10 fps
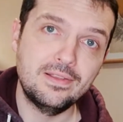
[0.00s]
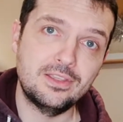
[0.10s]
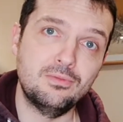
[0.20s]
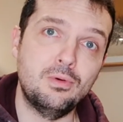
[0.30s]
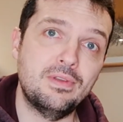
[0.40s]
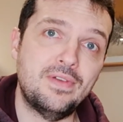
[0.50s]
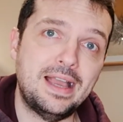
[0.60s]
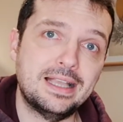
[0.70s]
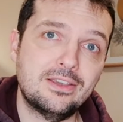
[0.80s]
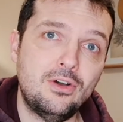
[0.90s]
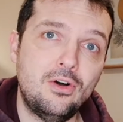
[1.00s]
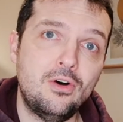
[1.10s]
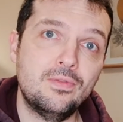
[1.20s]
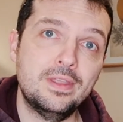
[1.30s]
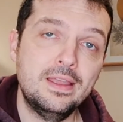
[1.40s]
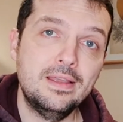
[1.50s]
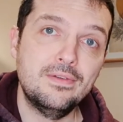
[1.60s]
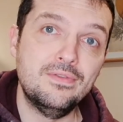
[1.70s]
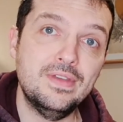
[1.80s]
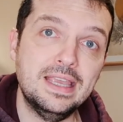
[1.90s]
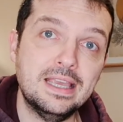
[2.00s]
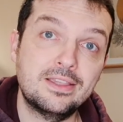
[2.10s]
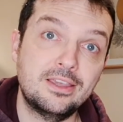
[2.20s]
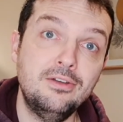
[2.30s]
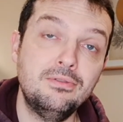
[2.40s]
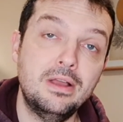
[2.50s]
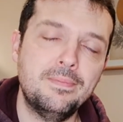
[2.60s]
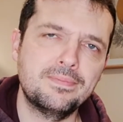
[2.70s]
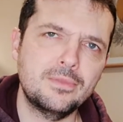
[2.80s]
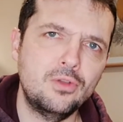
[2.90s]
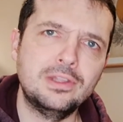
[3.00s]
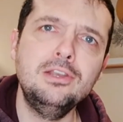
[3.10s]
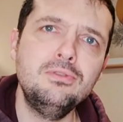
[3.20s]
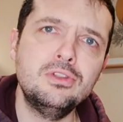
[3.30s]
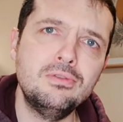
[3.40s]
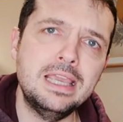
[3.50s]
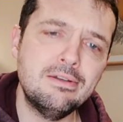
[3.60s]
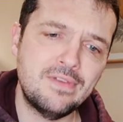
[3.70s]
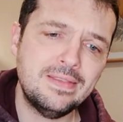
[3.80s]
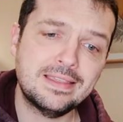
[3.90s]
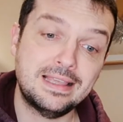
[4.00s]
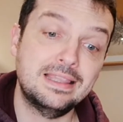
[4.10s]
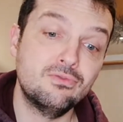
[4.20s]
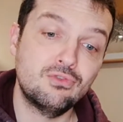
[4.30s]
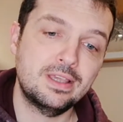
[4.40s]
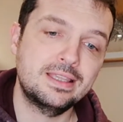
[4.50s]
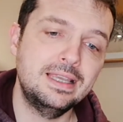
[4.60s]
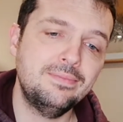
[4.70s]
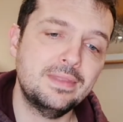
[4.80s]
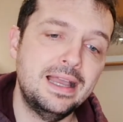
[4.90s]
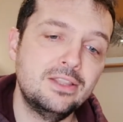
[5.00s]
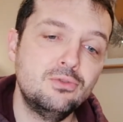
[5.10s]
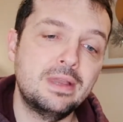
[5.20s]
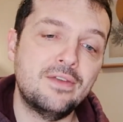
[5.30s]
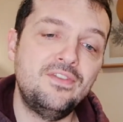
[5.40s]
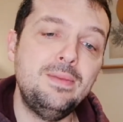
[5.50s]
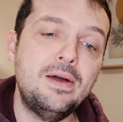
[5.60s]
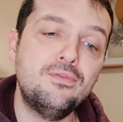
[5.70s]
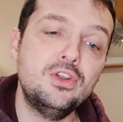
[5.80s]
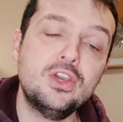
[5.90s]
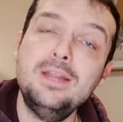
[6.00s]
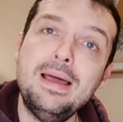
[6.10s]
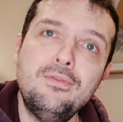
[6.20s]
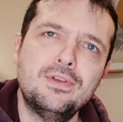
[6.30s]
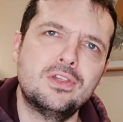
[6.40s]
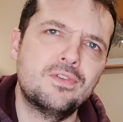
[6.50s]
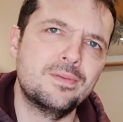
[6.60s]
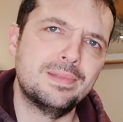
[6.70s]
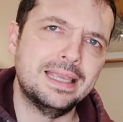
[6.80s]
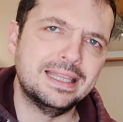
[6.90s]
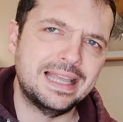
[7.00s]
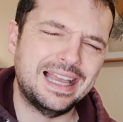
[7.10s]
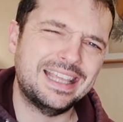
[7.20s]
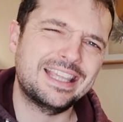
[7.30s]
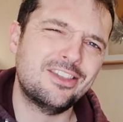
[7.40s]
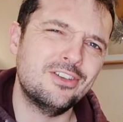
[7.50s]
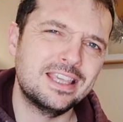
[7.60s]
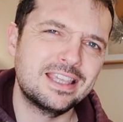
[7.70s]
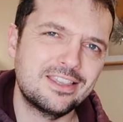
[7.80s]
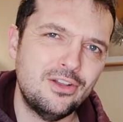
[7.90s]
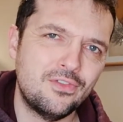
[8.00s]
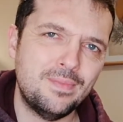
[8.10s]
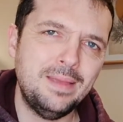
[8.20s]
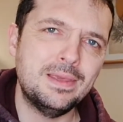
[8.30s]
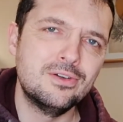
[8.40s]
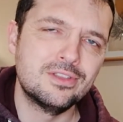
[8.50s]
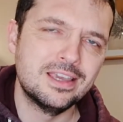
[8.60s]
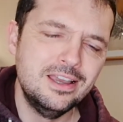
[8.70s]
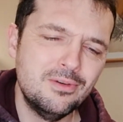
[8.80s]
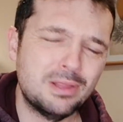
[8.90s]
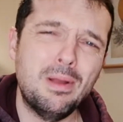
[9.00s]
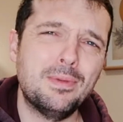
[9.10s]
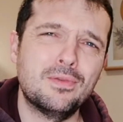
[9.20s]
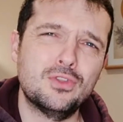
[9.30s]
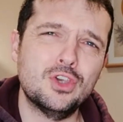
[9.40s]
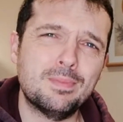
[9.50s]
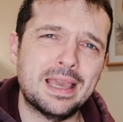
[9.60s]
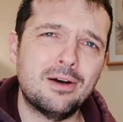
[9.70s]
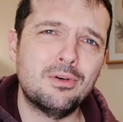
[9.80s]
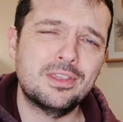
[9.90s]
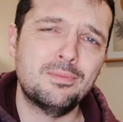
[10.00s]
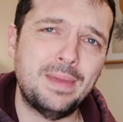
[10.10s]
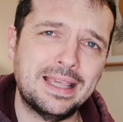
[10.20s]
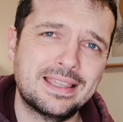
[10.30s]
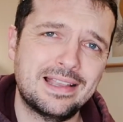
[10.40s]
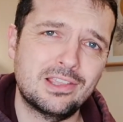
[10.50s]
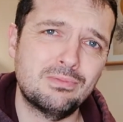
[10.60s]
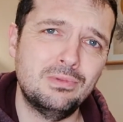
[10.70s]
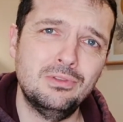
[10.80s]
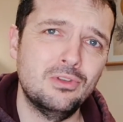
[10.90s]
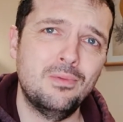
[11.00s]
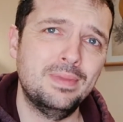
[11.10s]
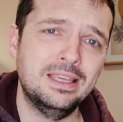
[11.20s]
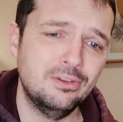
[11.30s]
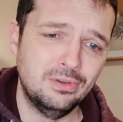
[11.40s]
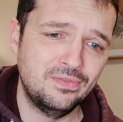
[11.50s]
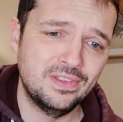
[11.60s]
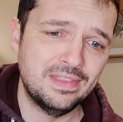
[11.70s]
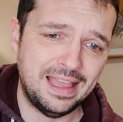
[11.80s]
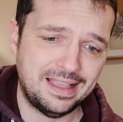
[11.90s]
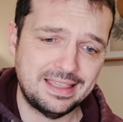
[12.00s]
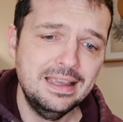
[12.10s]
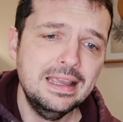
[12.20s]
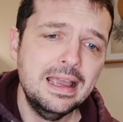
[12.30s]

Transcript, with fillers: to what we've had on the so um, on the Lunar New Year events. so that's interesting. And you'll get a female Frillish and a male Frillish for completing that. Exciting stuff. maybe good, but it won't be good for GBL because the base stats will not be good for that.